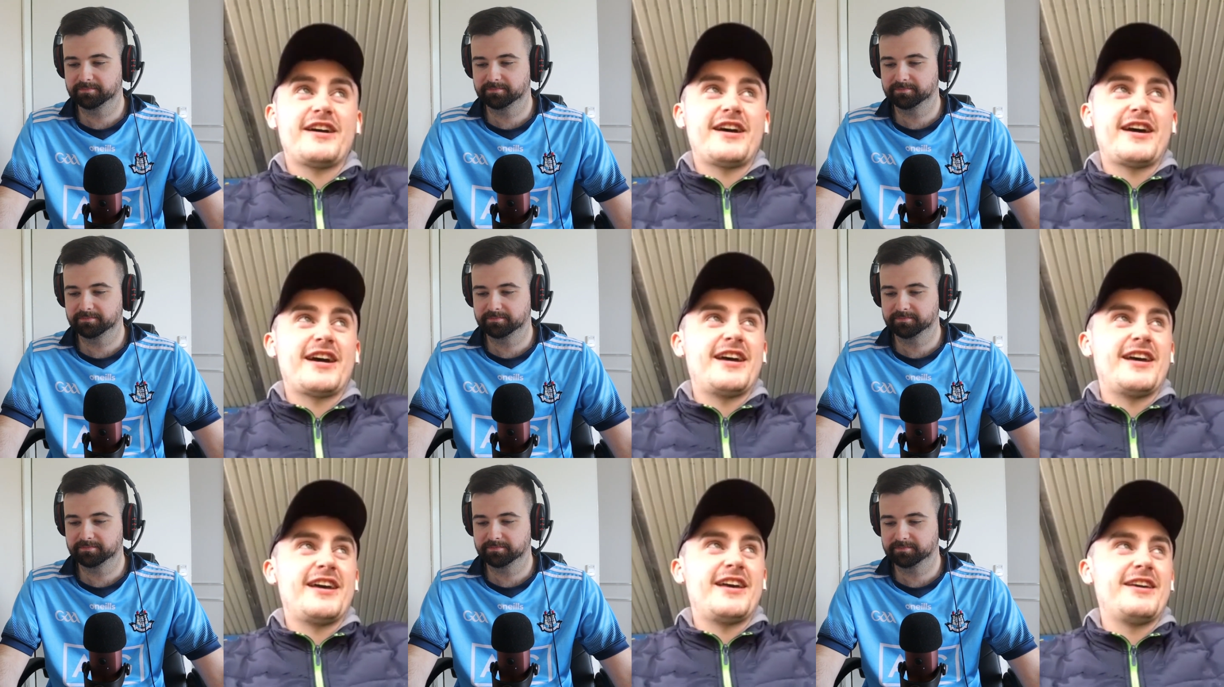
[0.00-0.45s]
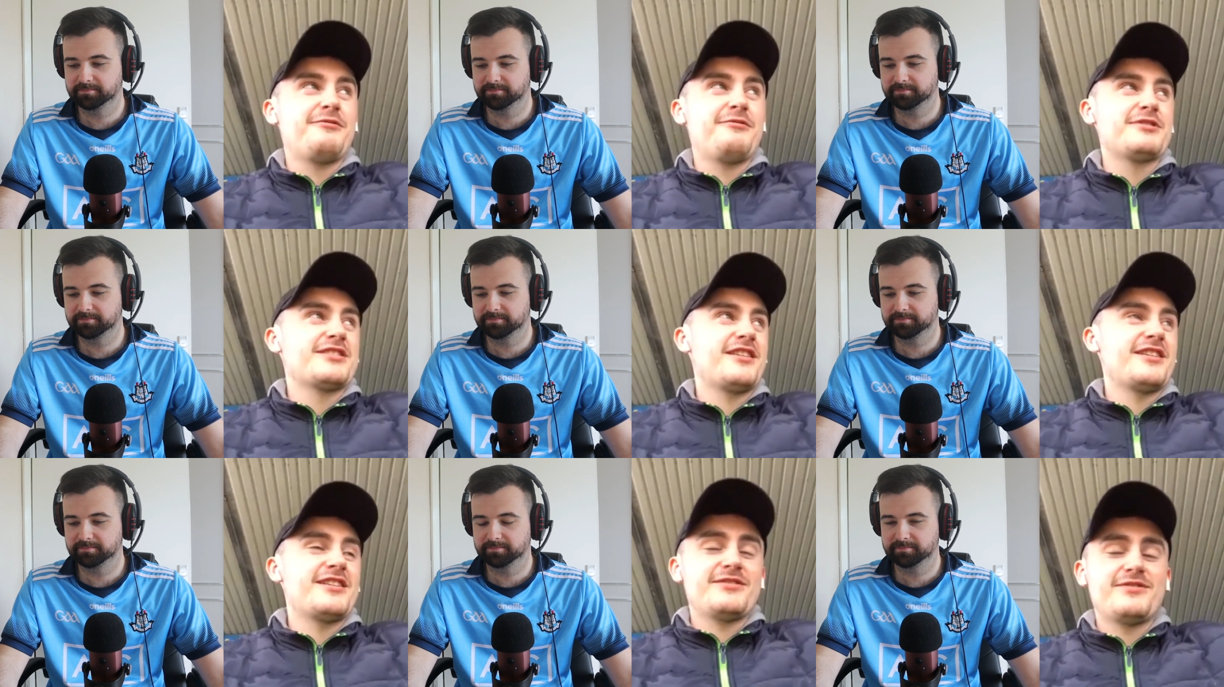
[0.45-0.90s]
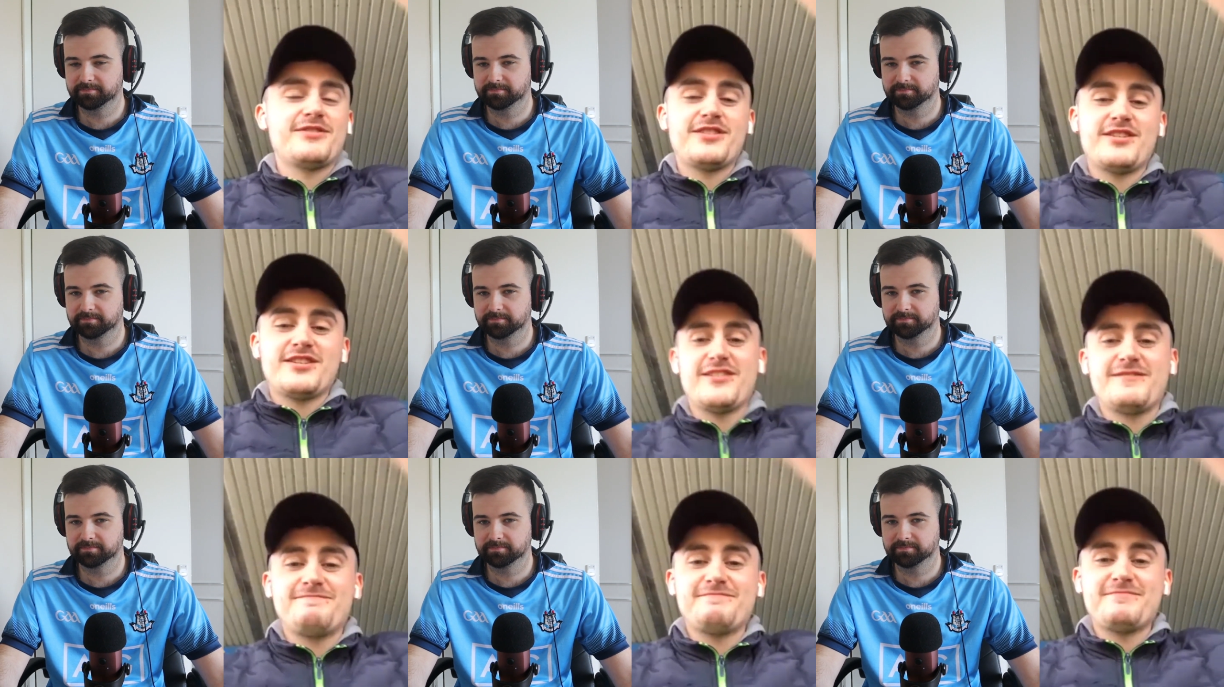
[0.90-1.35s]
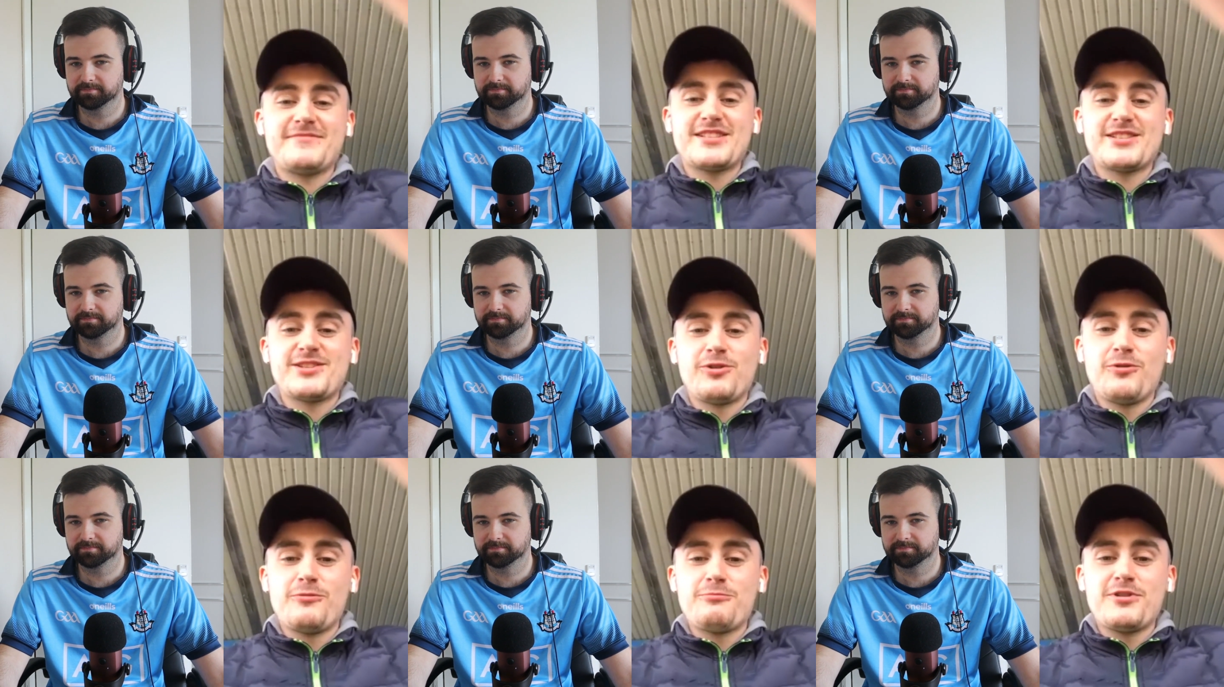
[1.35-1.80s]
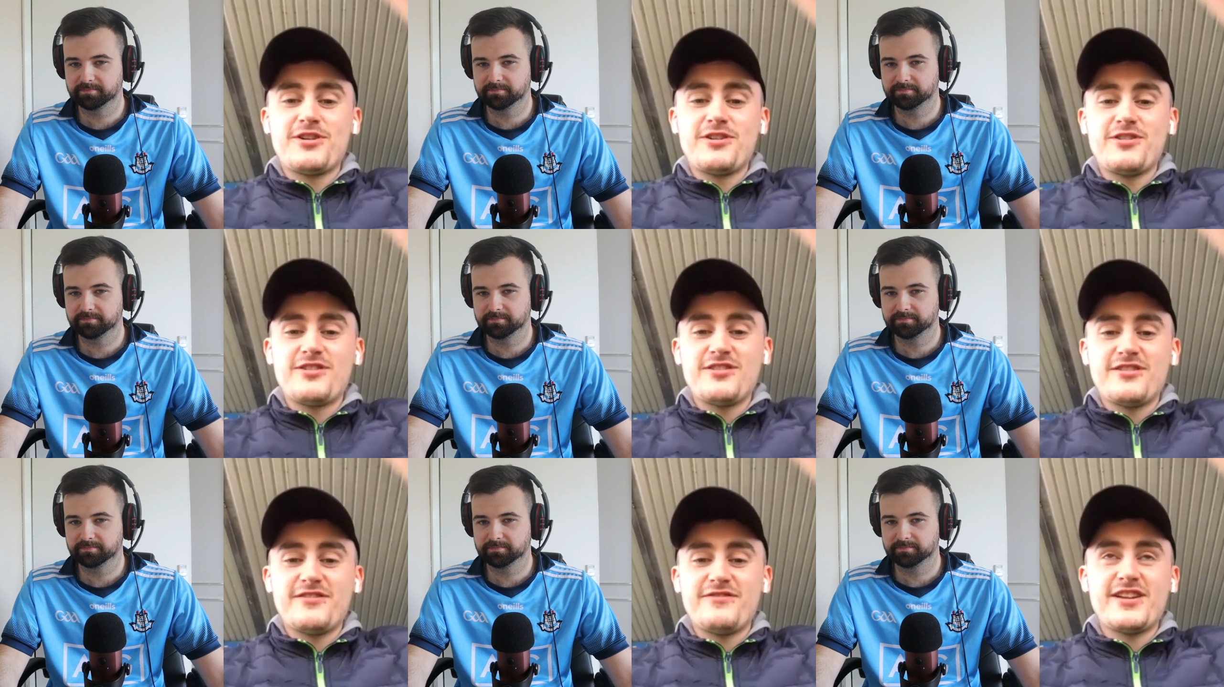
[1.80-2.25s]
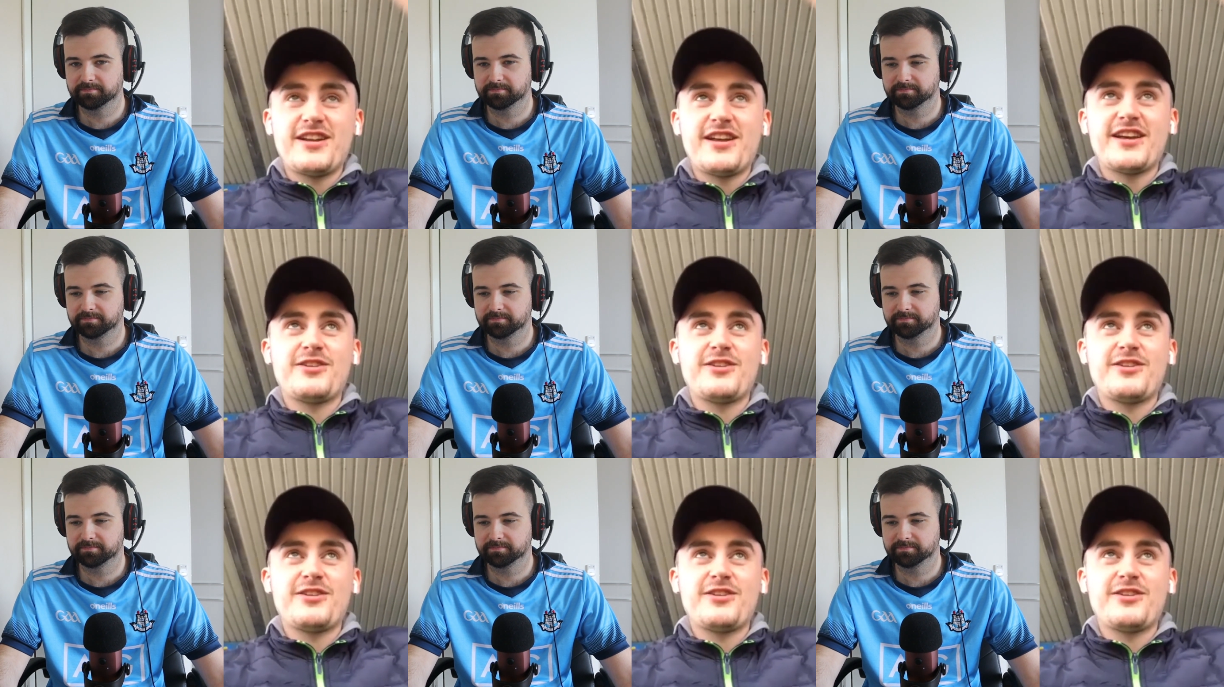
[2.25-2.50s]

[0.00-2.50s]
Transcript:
Speaker 1: Uh, it was kind of a slow burner, if you